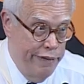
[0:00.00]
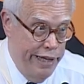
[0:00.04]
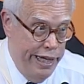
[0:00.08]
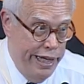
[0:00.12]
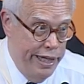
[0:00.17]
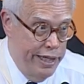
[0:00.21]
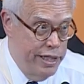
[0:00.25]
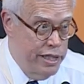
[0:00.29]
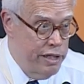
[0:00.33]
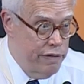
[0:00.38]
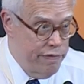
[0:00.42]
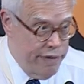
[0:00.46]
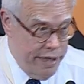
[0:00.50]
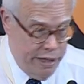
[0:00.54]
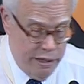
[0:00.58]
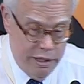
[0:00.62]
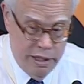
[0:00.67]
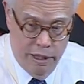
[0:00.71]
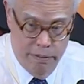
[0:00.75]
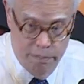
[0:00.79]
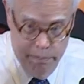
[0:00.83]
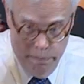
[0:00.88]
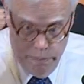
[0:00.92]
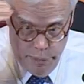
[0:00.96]
age. In
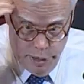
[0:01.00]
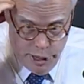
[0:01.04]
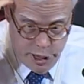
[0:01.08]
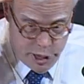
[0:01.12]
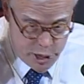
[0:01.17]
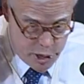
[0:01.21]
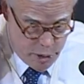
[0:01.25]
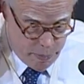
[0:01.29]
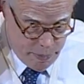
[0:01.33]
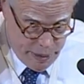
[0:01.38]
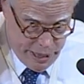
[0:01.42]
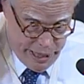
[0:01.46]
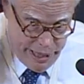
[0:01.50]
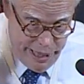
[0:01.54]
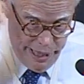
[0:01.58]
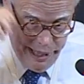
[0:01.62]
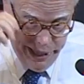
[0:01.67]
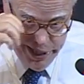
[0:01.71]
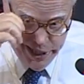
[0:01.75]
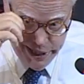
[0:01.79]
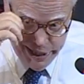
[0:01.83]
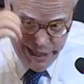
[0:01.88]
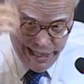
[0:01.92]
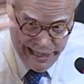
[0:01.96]
fact, I'm participating in
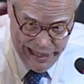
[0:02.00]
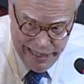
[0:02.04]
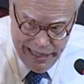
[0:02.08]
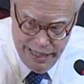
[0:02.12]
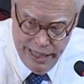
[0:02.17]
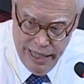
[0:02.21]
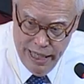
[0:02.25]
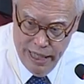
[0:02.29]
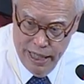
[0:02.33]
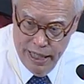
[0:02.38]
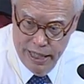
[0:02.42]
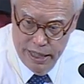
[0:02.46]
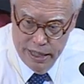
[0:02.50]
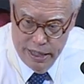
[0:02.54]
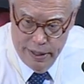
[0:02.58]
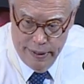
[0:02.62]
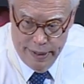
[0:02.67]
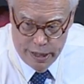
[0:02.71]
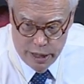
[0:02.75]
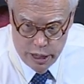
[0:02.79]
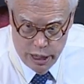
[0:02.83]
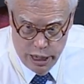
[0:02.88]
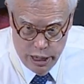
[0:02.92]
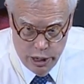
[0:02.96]
a study to
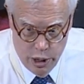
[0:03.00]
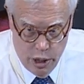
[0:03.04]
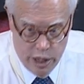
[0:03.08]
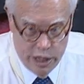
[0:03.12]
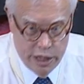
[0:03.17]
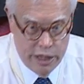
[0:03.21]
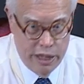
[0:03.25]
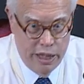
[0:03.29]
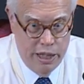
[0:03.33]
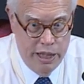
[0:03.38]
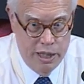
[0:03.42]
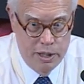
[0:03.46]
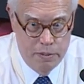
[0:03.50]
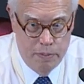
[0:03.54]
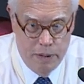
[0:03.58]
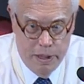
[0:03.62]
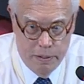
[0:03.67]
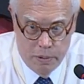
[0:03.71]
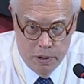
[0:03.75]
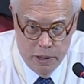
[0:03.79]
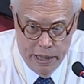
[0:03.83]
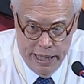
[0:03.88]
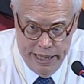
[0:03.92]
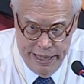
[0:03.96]
actually look at these
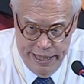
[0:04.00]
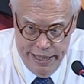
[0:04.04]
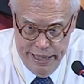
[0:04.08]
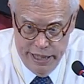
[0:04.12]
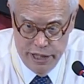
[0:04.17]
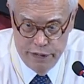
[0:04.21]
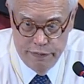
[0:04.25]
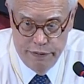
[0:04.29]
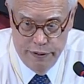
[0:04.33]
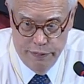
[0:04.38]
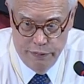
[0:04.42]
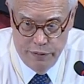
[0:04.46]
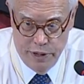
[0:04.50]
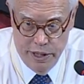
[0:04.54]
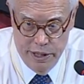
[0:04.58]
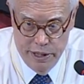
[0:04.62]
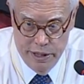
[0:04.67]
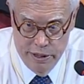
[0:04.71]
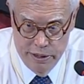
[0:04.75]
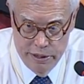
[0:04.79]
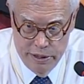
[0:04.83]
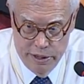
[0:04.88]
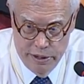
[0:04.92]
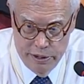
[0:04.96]
people at age 50.
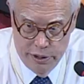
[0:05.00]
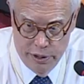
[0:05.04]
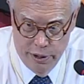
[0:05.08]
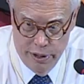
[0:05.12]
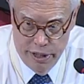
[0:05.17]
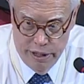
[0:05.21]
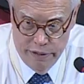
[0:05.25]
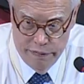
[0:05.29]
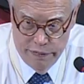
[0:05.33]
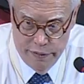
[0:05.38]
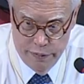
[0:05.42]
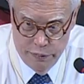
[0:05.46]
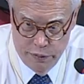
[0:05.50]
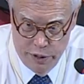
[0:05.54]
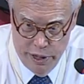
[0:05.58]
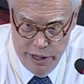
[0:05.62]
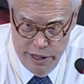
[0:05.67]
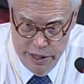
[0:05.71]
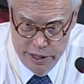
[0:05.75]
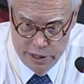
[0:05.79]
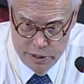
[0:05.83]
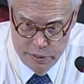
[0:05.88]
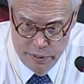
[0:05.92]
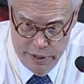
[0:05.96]
They're, they're turning
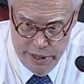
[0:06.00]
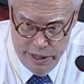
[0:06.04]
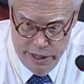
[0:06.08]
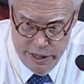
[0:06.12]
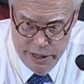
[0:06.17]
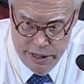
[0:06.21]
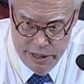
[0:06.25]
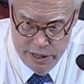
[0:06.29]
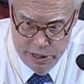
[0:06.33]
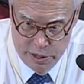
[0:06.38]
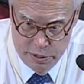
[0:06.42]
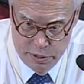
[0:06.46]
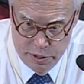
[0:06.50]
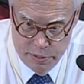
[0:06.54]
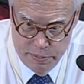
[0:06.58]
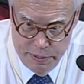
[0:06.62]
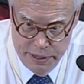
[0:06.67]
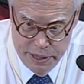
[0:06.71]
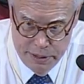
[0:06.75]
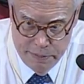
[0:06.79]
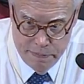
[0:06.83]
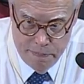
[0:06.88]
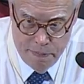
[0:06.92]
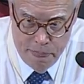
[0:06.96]
50 as we, as we
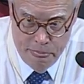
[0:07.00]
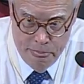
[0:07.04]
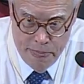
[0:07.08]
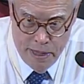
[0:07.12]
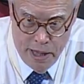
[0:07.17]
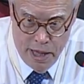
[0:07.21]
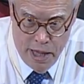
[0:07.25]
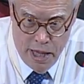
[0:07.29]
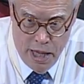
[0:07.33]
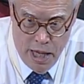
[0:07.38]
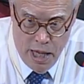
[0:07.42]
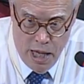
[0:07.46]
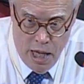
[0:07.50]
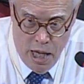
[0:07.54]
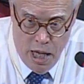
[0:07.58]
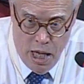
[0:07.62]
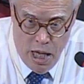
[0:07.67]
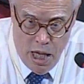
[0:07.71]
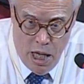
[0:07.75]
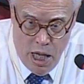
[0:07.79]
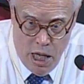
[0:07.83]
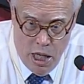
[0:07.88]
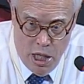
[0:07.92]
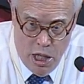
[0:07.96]
speak.
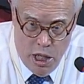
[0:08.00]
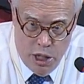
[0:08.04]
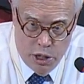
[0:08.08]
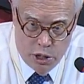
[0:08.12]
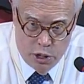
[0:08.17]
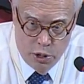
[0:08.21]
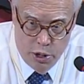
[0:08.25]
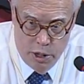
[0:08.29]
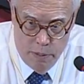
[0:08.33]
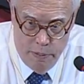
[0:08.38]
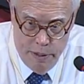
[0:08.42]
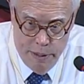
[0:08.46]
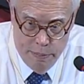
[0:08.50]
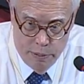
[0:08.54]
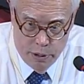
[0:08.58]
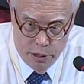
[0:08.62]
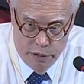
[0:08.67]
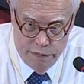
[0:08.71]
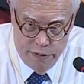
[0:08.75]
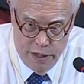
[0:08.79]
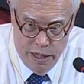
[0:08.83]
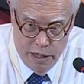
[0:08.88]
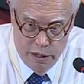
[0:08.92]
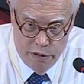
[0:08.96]
So the people are
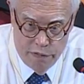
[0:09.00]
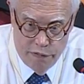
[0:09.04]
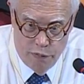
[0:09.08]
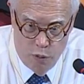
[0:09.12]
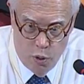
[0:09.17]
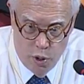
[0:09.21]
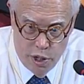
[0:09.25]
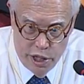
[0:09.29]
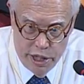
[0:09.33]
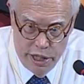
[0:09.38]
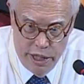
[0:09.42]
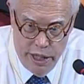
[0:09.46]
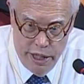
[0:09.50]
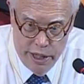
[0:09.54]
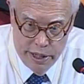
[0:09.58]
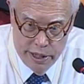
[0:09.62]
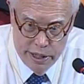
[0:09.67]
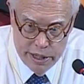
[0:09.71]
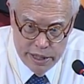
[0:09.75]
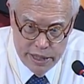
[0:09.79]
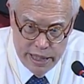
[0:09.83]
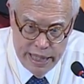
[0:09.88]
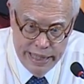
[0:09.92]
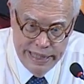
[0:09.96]
followed 40
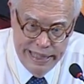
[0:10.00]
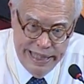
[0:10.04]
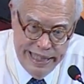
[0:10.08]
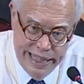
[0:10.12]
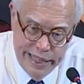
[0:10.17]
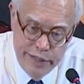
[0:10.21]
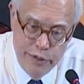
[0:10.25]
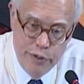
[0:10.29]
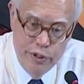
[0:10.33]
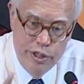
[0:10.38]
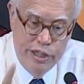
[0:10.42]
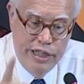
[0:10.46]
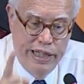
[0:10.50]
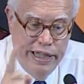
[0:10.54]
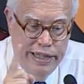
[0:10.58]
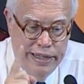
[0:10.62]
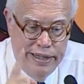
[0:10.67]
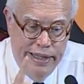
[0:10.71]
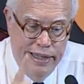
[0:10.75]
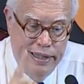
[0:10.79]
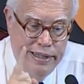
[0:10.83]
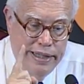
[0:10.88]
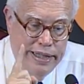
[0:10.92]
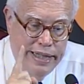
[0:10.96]
years, and the interesting
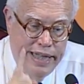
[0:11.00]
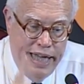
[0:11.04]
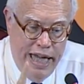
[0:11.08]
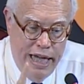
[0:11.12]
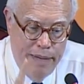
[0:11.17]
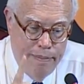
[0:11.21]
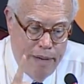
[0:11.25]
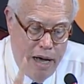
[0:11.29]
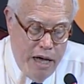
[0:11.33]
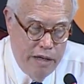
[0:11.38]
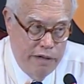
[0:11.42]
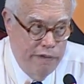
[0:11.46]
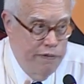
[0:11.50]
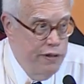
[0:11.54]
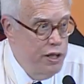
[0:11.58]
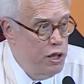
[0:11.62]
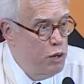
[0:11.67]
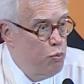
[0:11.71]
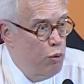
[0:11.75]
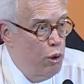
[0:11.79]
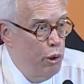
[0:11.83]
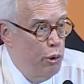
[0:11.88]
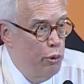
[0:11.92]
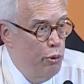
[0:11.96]
thing that came out of this
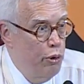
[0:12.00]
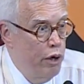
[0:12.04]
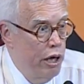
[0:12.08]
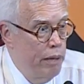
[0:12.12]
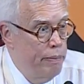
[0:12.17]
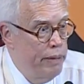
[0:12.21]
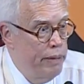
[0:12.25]
program,